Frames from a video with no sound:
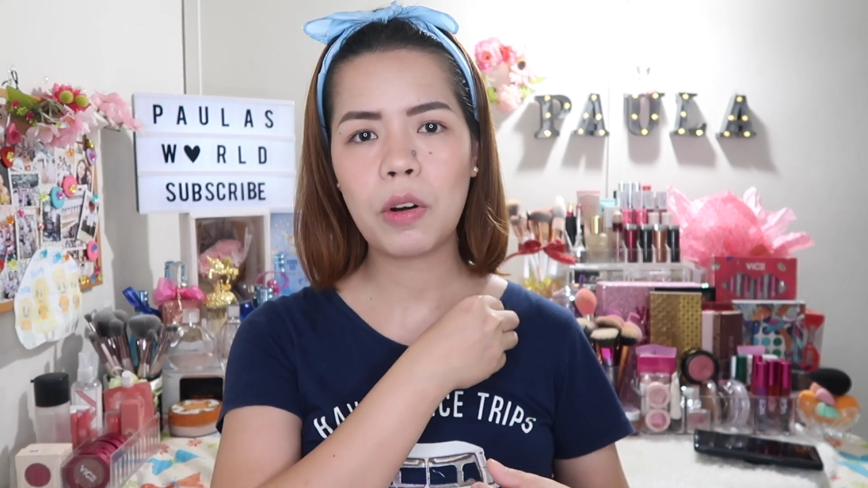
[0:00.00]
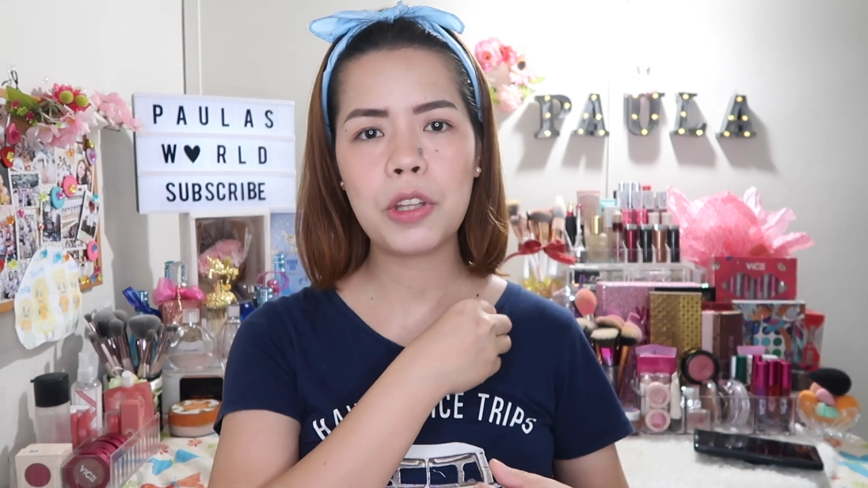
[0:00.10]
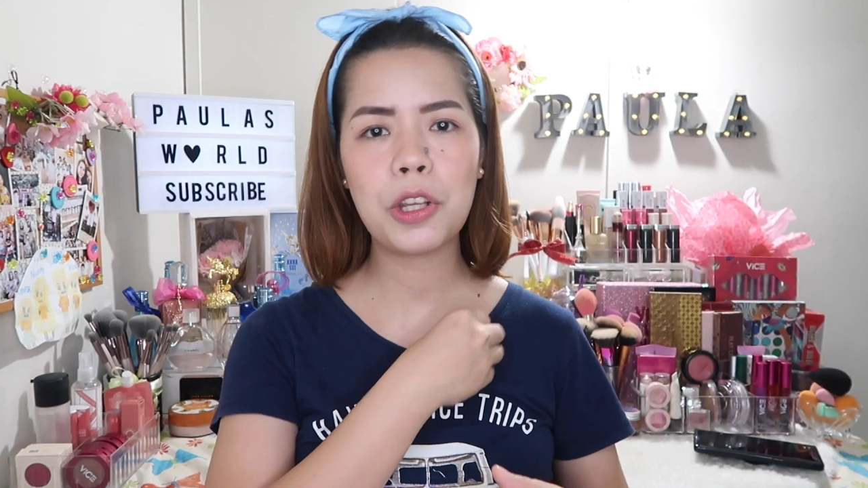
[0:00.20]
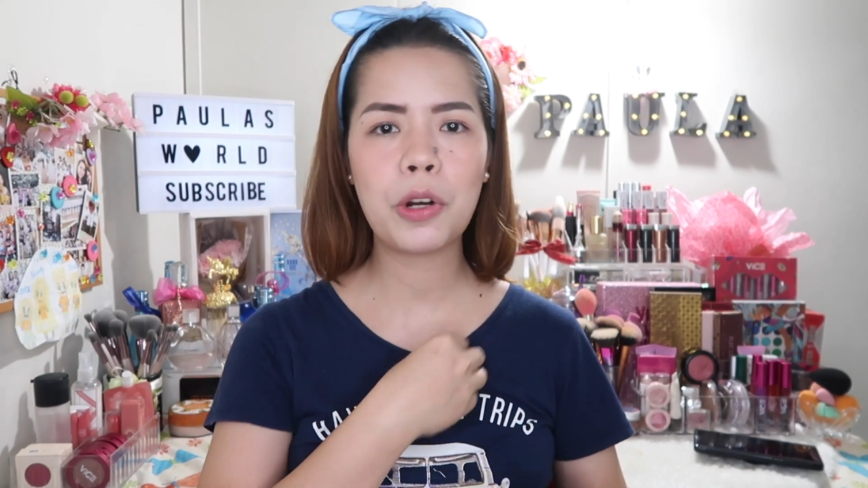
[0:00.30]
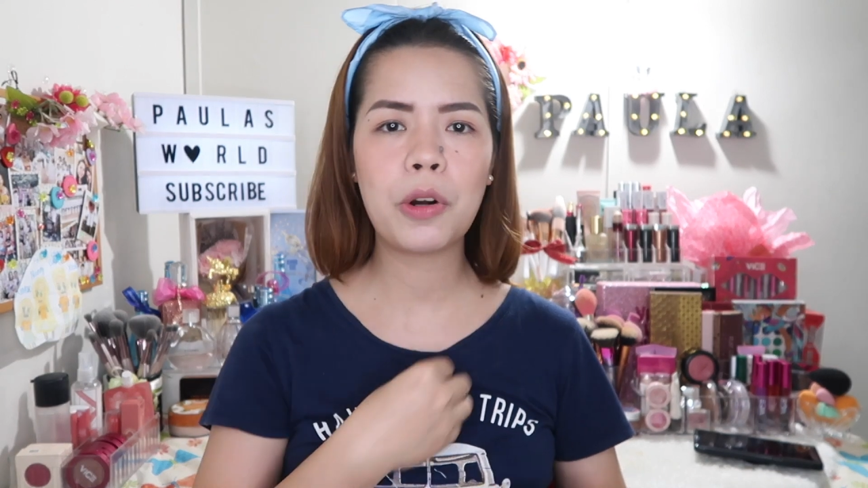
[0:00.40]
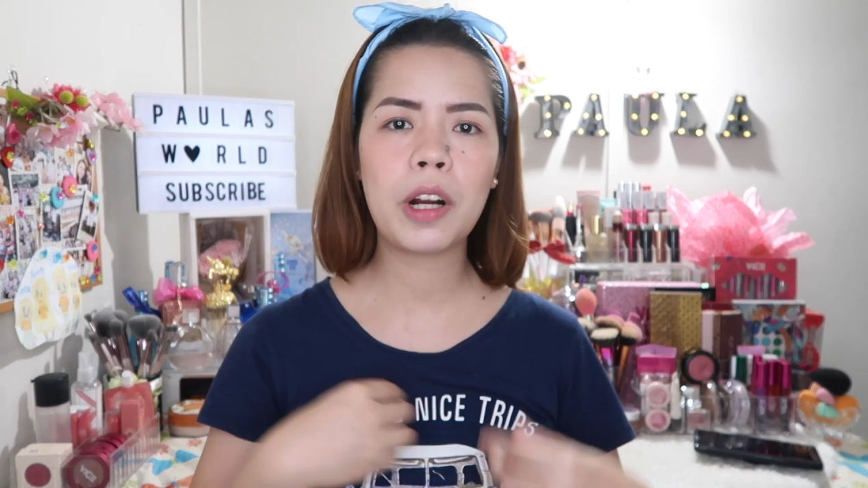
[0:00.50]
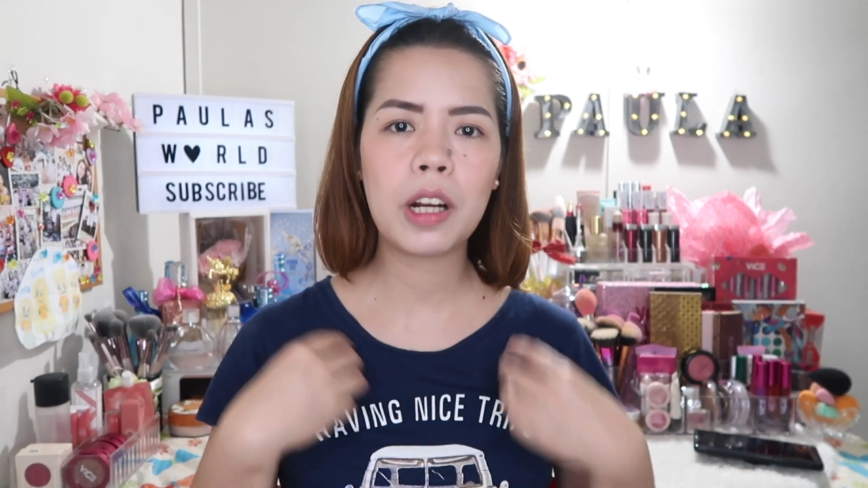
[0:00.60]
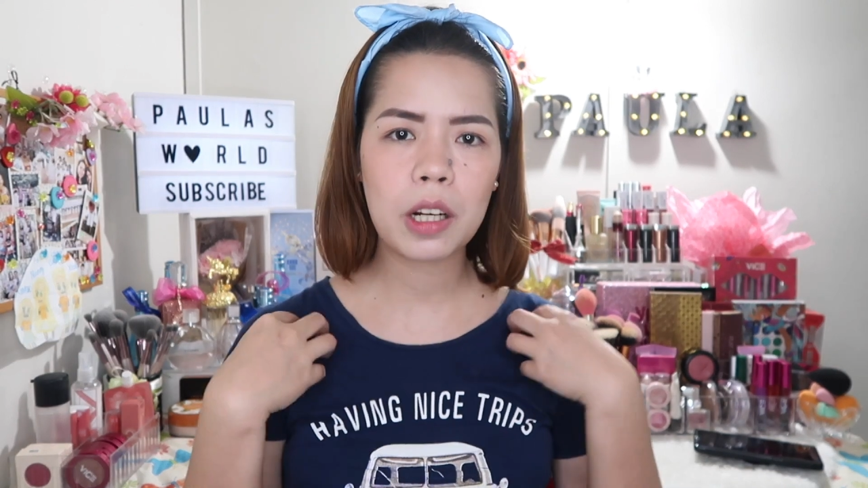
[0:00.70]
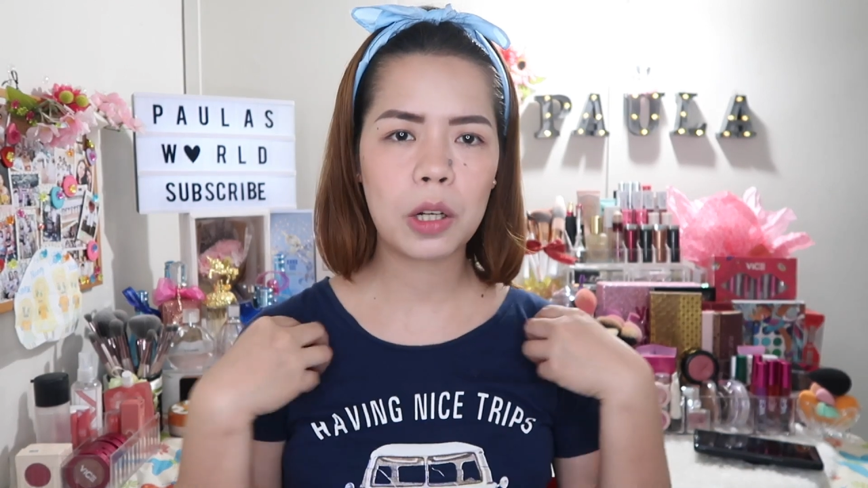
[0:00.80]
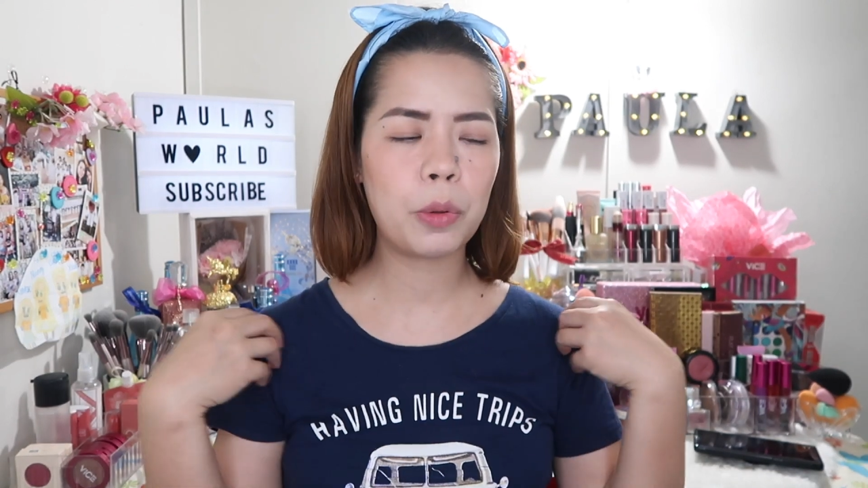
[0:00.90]
on
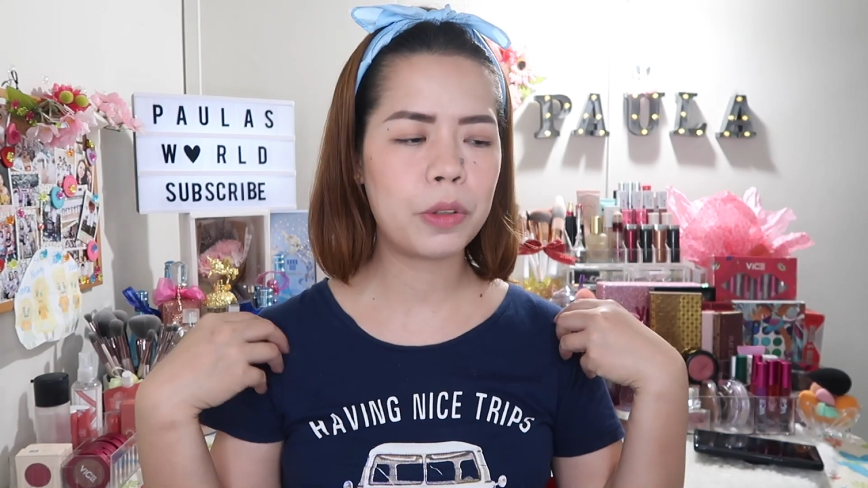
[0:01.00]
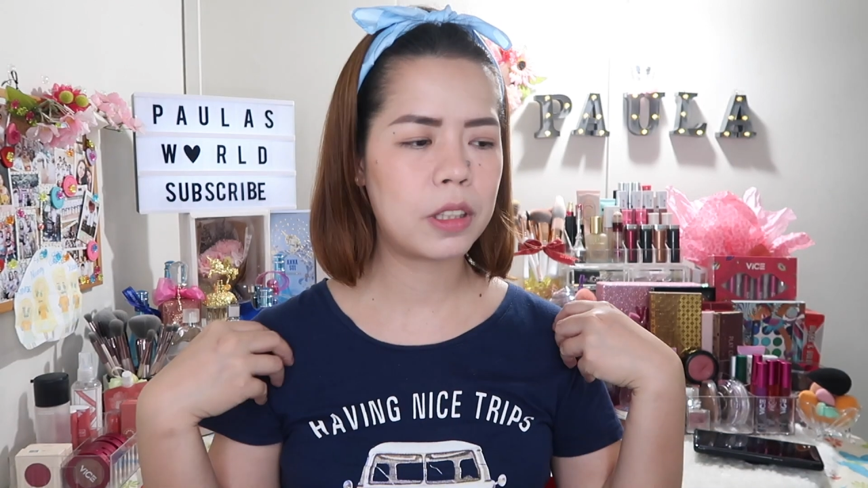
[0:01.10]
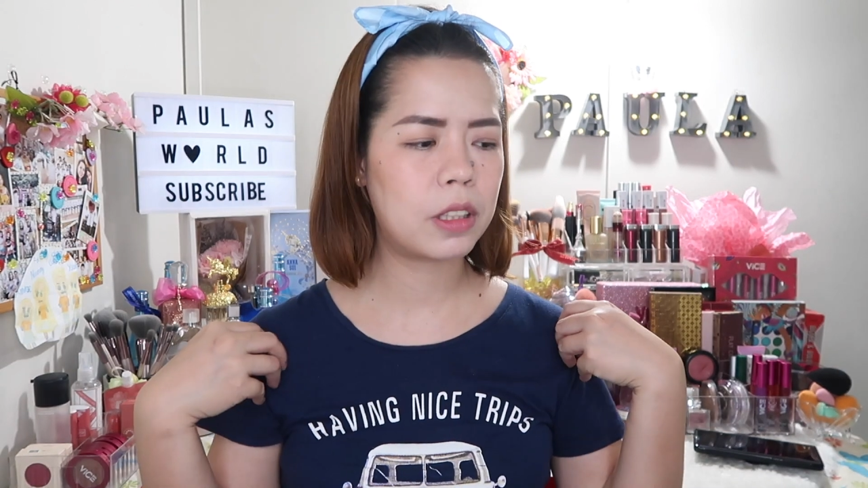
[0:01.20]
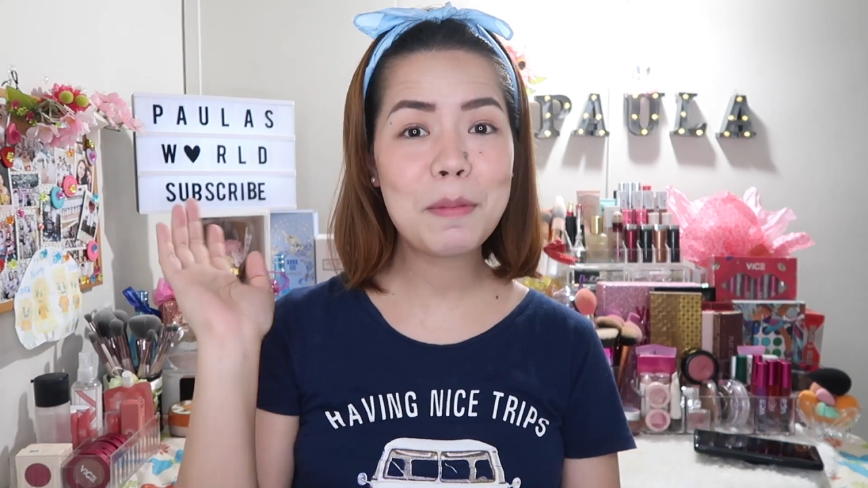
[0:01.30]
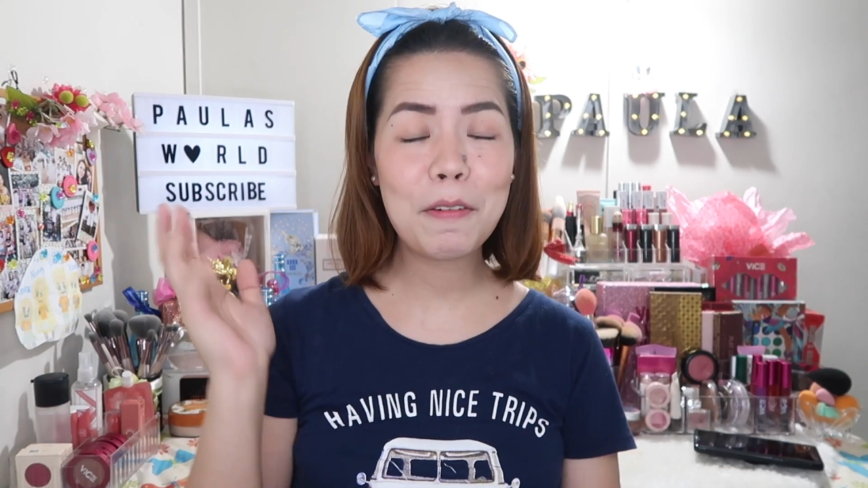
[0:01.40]
your clothes.